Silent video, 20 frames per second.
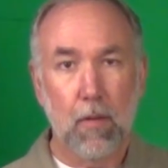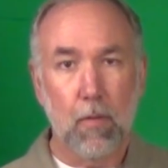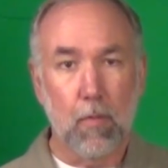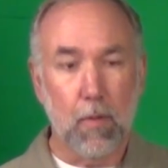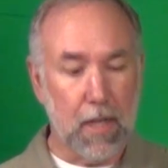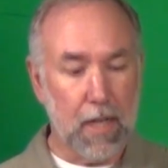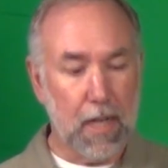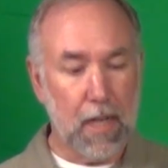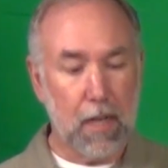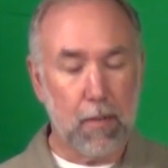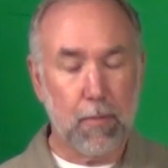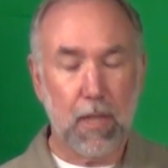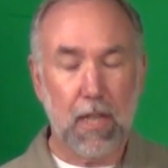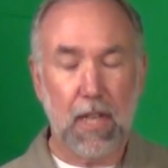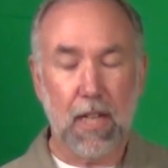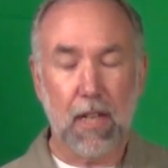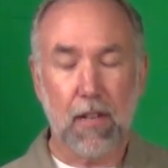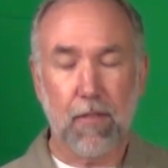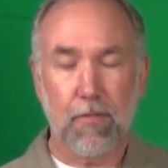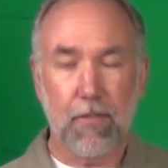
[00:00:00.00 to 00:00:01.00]
When an animal
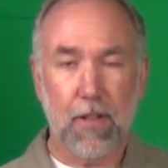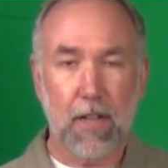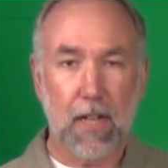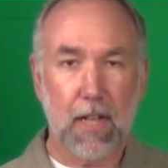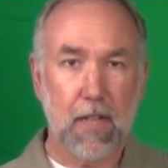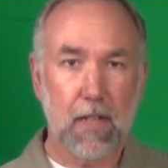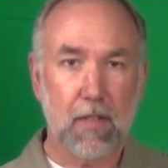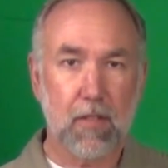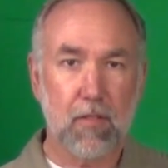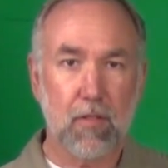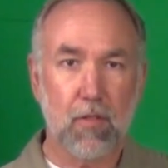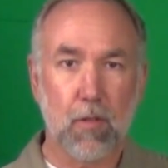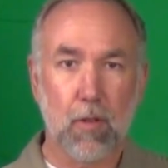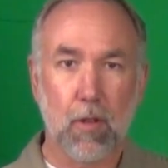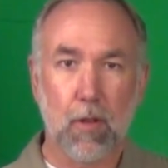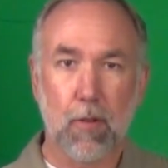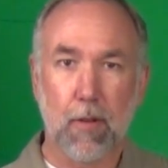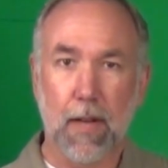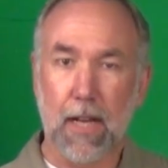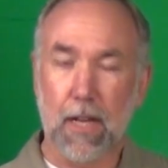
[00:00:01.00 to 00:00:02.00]
like a fox
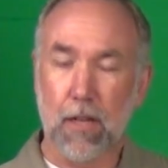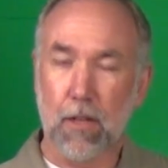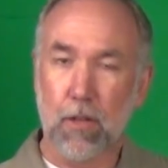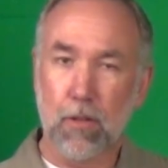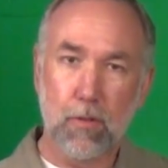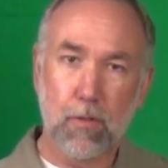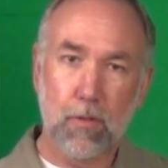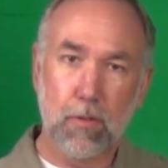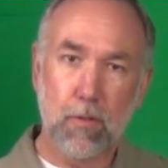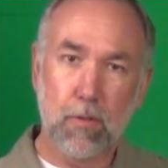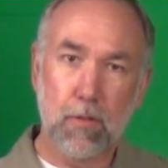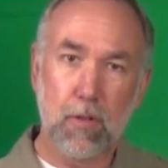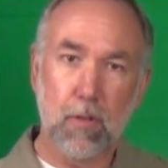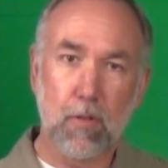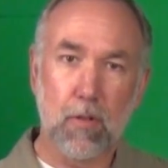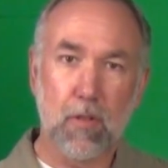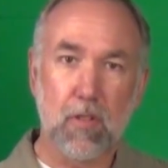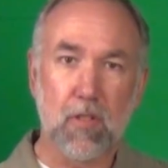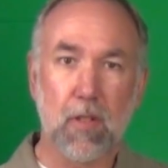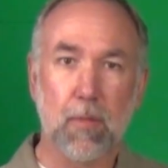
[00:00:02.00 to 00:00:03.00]
or a raccoon
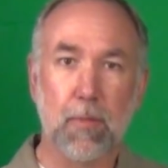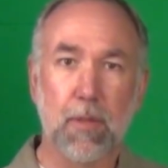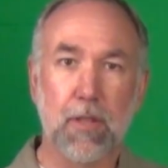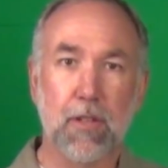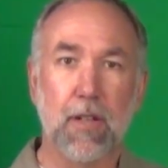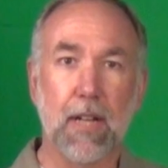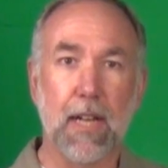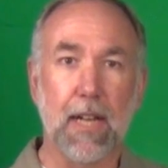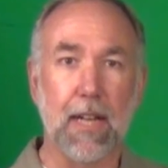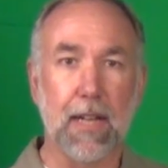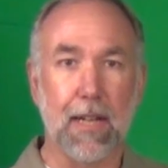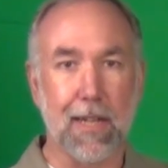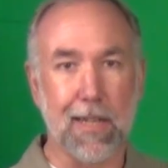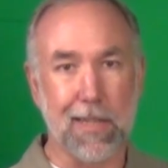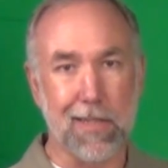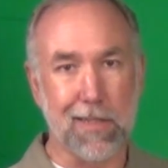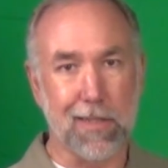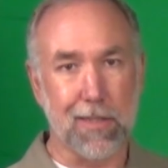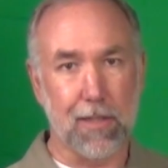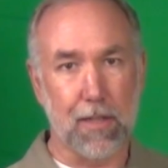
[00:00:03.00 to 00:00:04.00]
or some other night
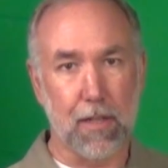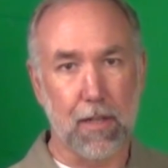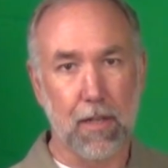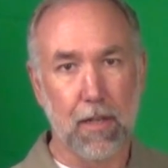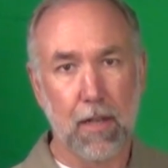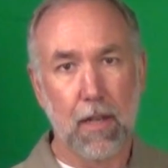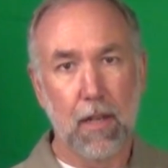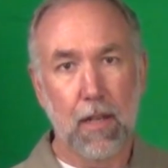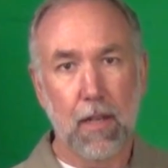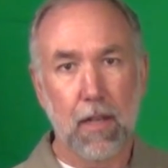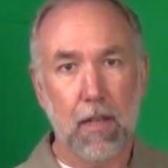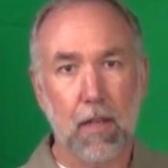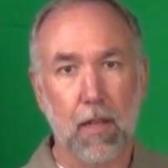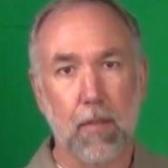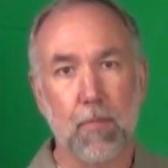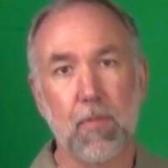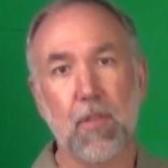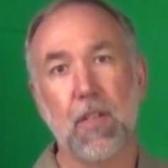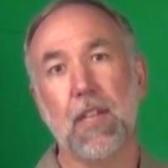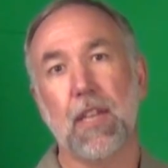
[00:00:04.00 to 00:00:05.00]
hunter
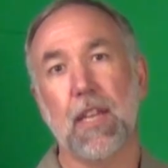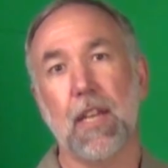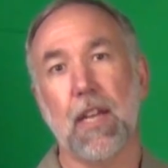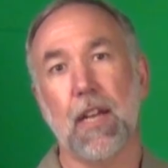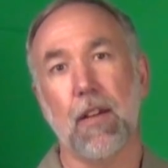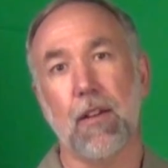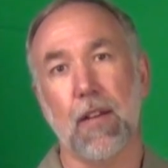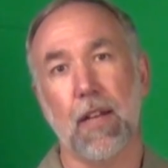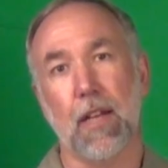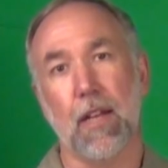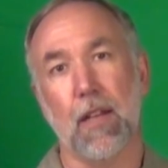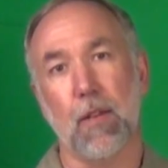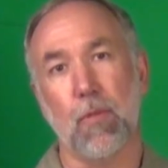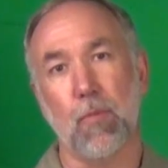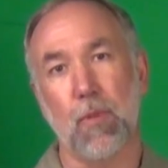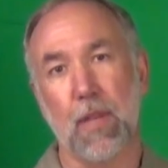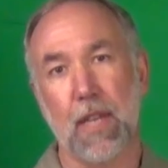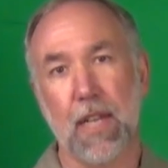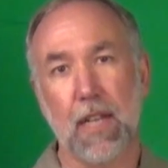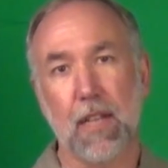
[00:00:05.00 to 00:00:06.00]
comes into the area, and
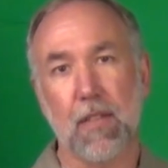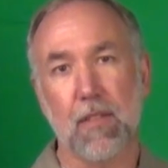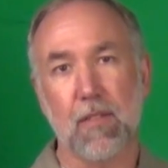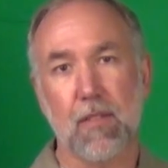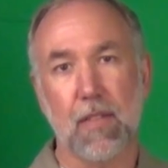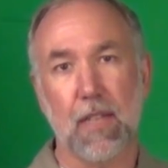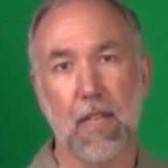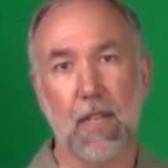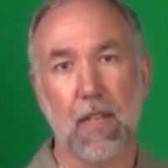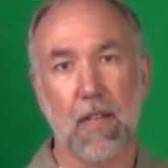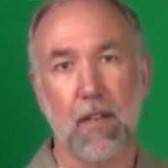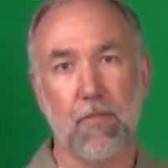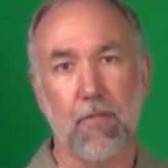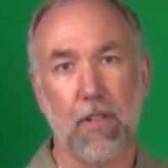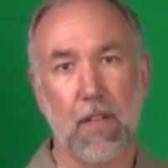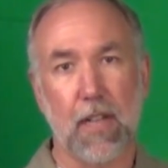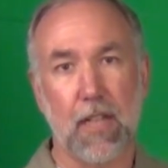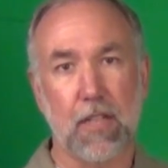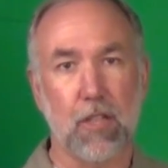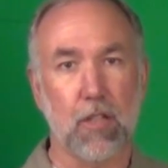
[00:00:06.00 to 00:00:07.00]
when they can see a
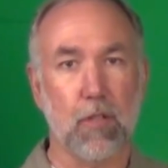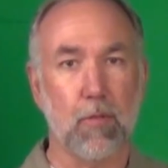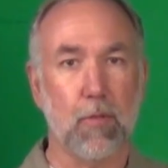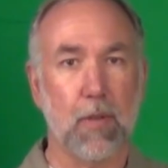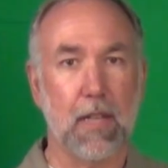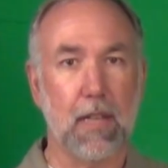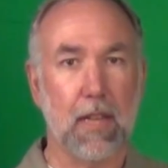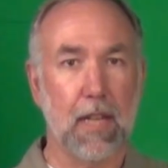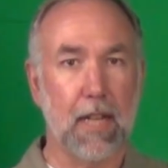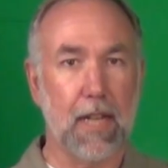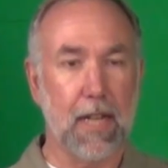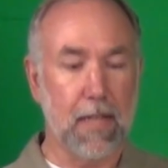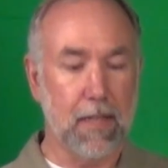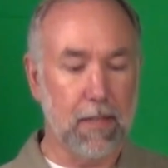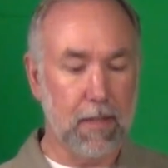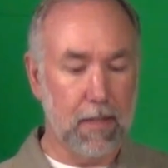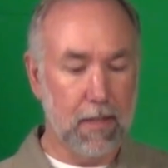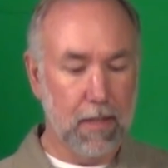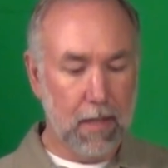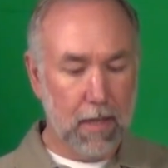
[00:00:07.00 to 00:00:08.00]
flashing red light,
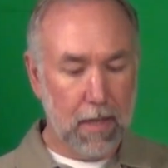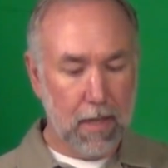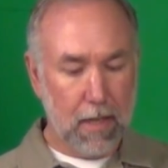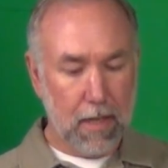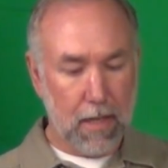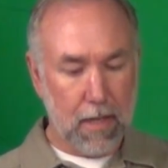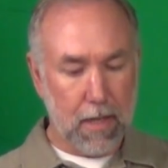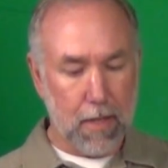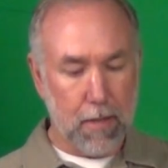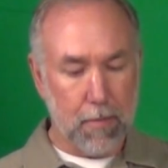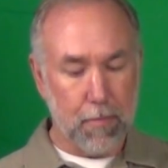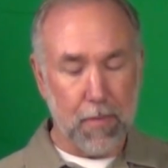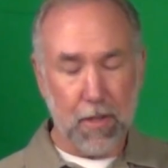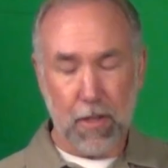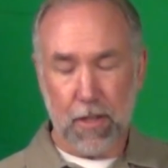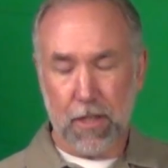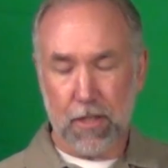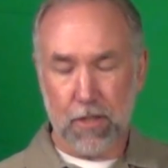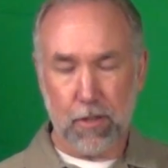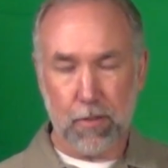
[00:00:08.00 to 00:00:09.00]
they're
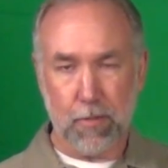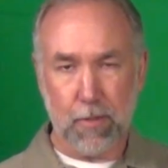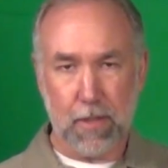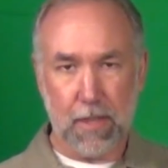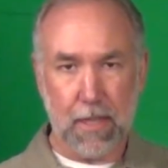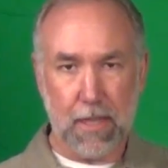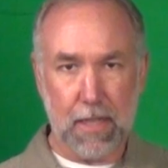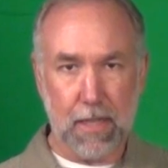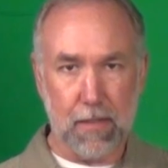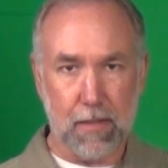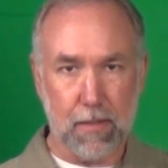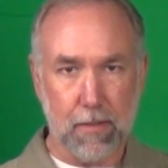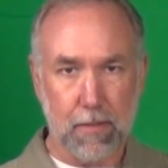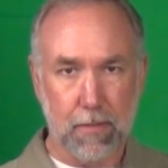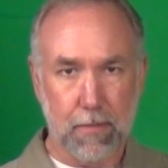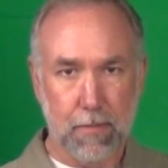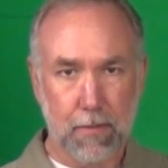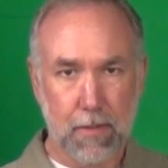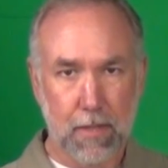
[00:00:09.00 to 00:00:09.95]
not sure what that is.